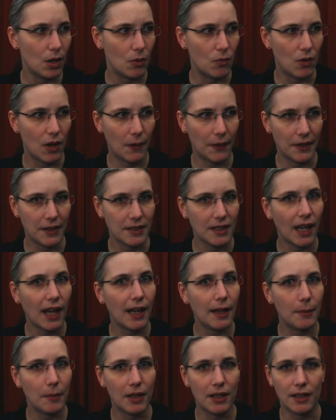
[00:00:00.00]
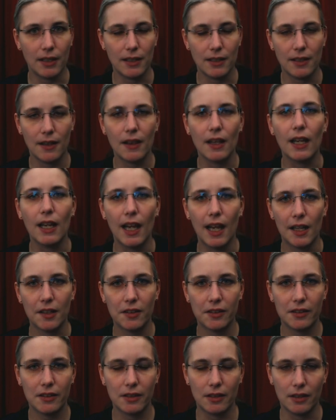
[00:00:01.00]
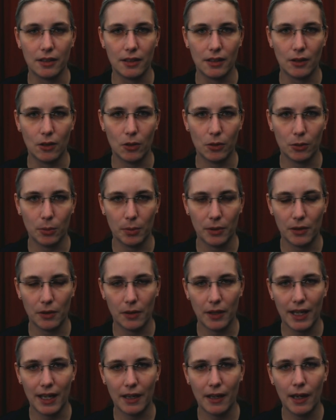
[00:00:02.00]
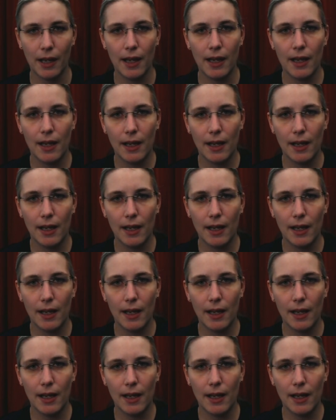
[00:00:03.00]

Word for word: around the time that I did the last uh, on